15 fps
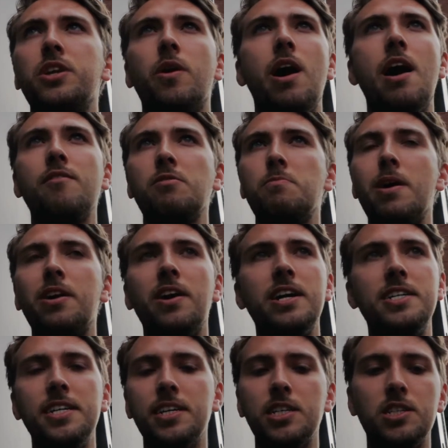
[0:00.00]
having better
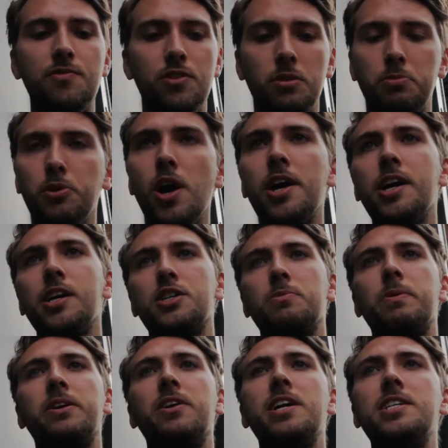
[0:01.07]
ideas for the product, or
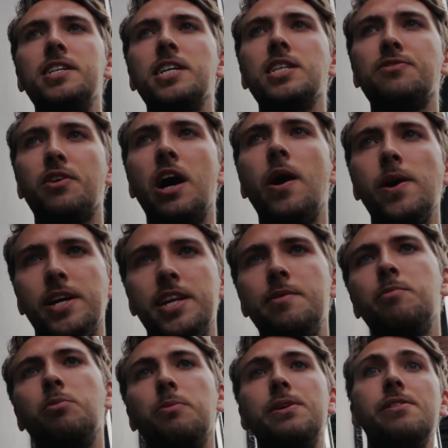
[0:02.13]
better ideas for how I can
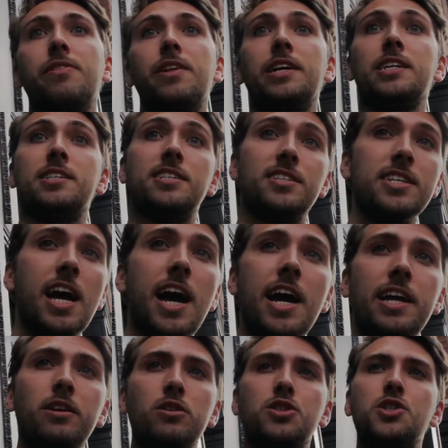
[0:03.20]
implement a
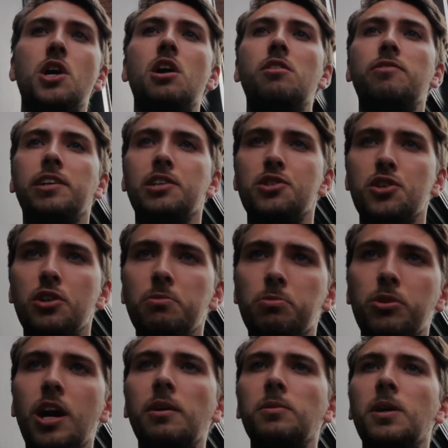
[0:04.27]
design or solve a certain
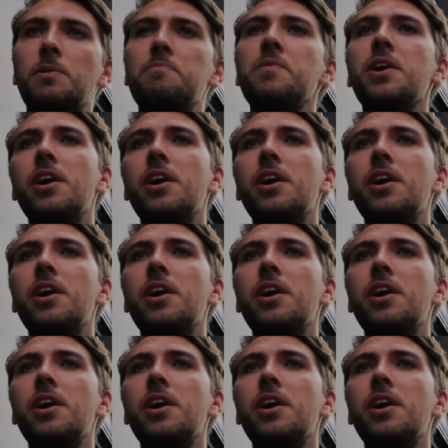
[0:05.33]
problem.